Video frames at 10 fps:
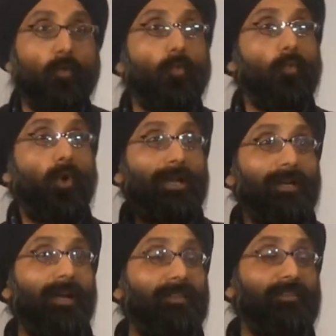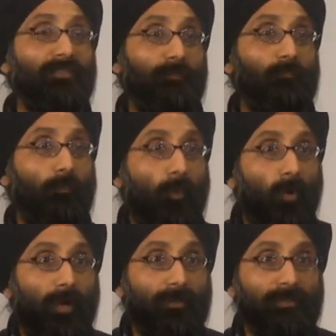What other
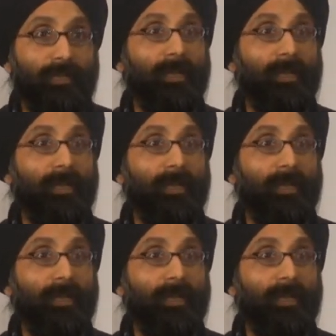sport